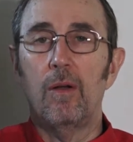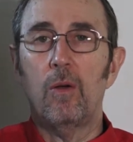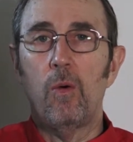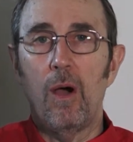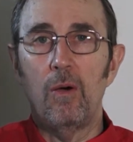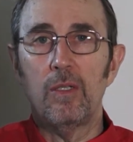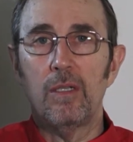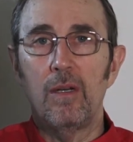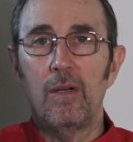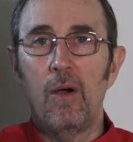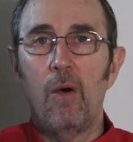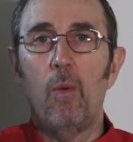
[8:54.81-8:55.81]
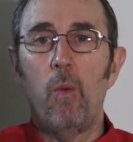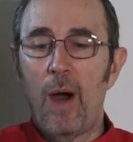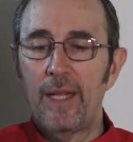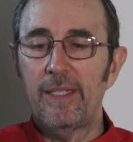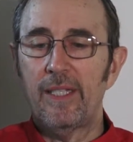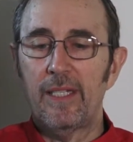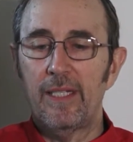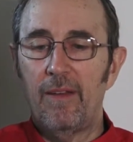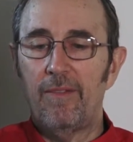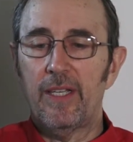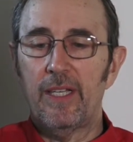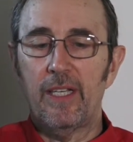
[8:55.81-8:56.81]
quote, "One
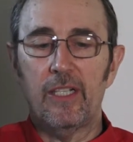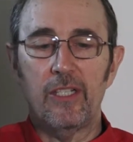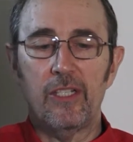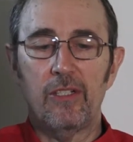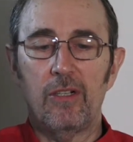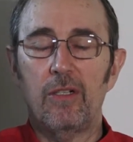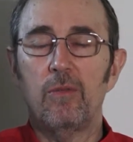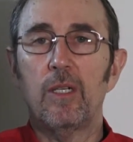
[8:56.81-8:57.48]
significant concern